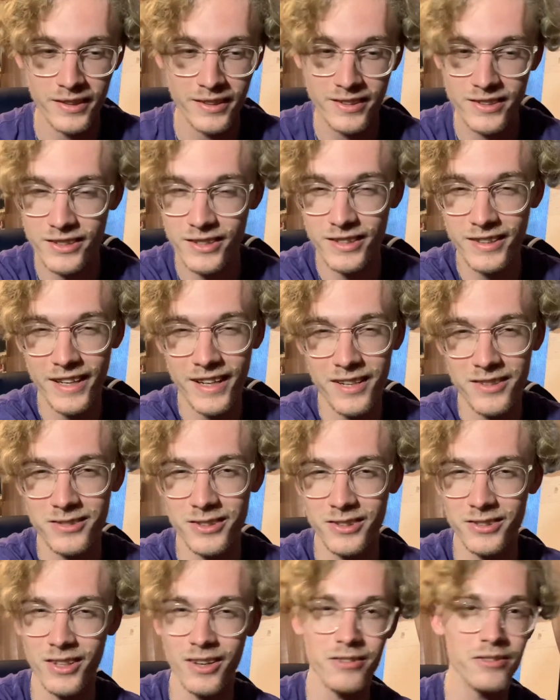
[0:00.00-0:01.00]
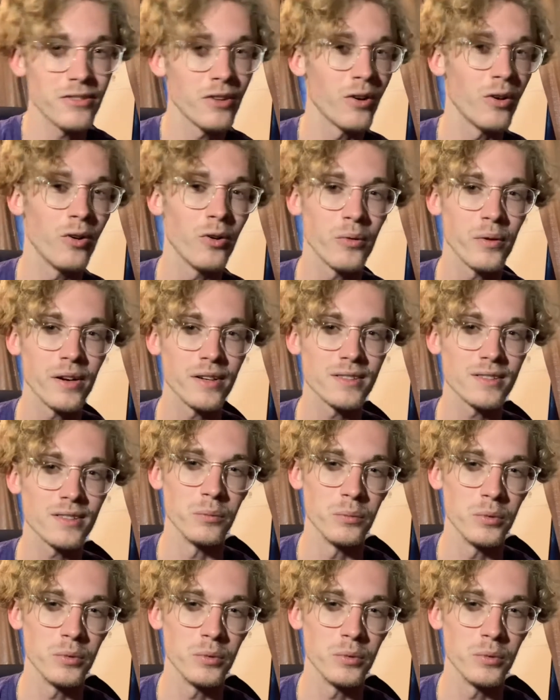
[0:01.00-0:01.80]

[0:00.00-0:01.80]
she cancels off the whole rest